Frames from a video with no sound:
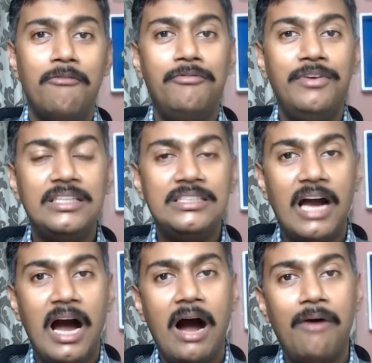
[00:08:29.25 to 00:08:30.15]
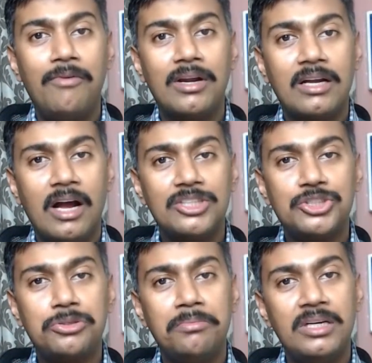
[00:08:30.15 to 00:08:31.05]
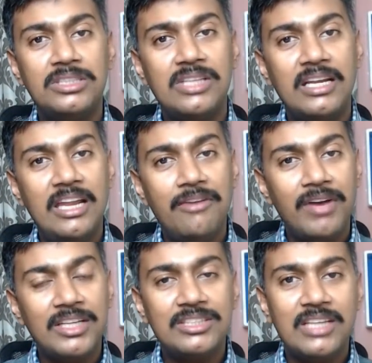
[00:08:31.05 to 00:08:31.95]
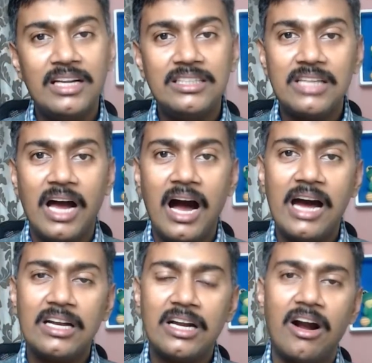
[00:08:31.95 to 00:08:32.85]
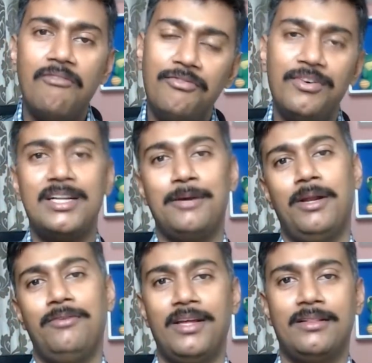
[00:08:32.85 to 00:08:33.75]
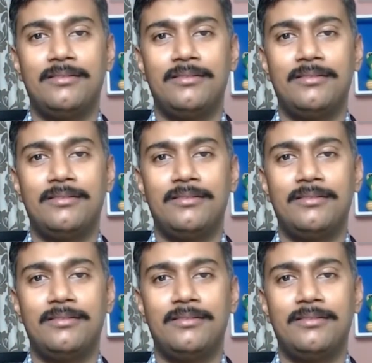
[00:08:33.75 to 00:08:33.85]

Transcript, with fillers: which our customers and investors are comfortable with.